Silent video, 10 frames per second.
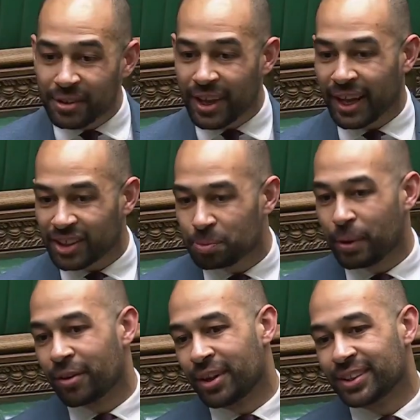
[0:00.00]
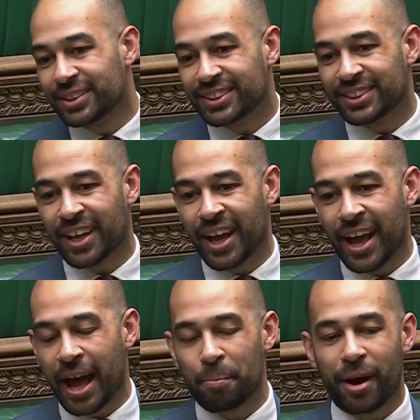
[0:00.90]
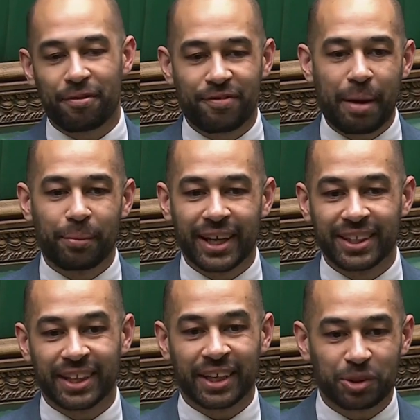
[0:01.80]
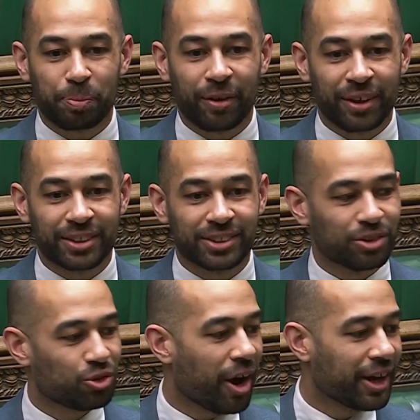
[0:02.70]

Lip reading: own experience and my family's experience to